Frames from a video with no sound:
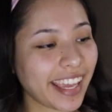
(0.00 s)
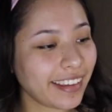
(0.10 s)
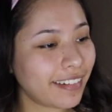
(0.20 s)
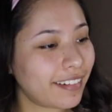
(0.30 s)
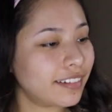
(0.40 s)

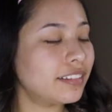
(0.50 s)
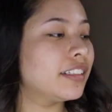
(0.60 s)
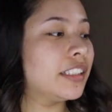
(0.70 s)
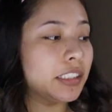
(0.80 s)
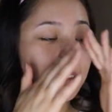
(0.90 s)
Hey y'all!
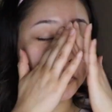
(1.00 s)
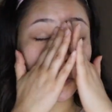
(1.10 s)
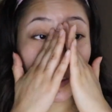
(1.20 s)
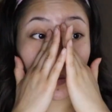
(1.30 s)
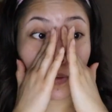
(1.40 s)

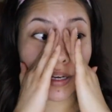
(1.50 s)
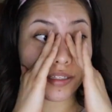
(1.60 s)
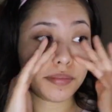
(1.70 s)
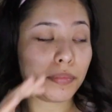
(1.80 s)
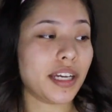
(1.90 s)
So,
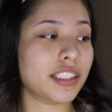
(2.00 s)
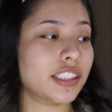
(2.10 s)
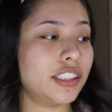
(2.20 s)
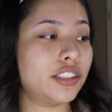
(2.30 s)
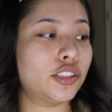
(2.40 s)
I am
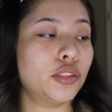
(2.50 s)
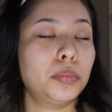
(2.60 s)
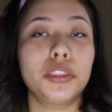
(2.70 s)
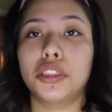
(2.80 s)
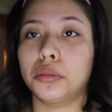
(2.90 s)
actually
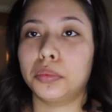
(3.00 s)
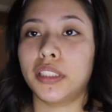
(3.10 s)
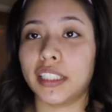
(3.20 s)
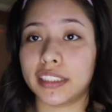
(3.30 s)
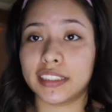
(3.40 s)
super
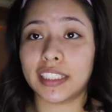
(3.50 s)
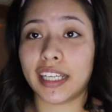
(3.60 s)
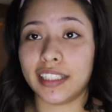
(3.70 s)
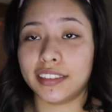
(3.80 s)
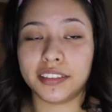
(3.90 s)
duper
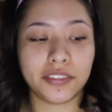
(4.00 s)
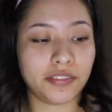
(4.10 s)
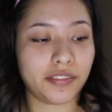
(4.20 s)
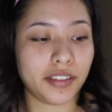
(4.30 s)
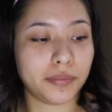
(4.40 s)
excited to
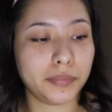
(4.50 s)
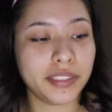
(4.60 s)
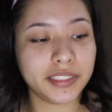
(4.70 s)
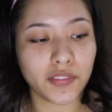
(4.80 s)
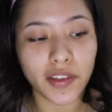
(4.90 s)
film
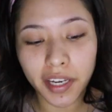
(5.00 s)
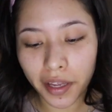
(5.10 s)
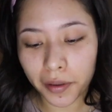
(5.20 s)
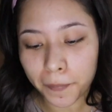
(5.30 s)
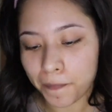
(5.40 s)
this
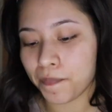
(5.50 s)
video.